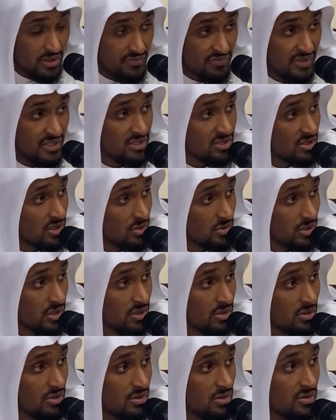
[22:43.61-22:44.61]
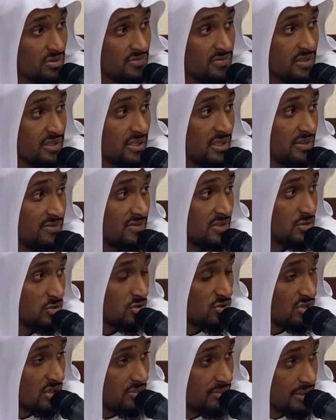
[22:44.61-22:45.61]
If he sold it on, or if he gives it
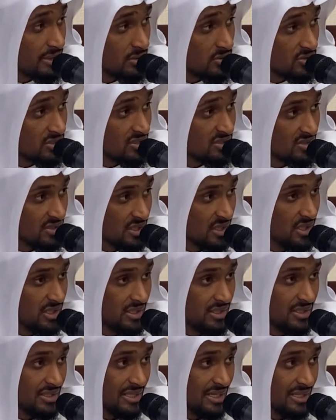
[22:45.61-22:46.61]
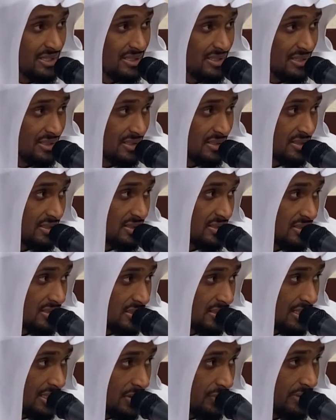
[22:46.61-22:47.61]
to someone else as rahan, then
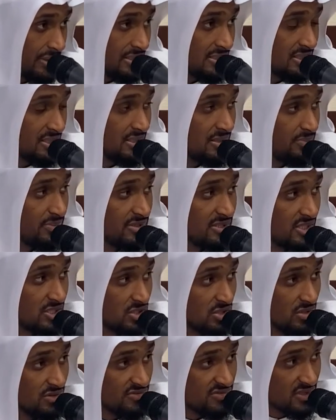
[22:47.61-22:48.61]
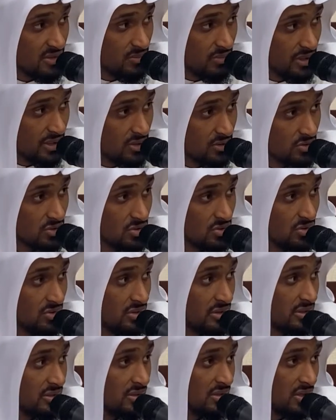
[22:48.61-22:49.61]
now it is in the possession of someone else,
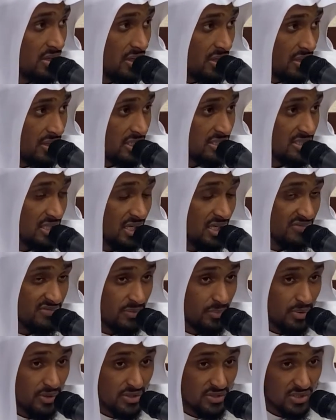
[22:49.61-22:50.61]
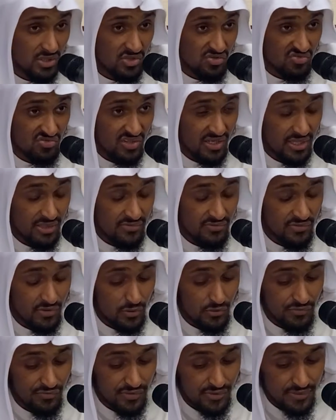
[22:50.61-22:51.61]
or there's another person's right
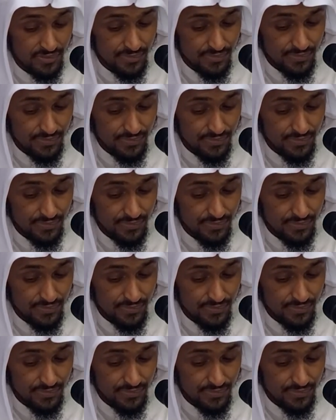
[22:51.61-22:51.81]
involved.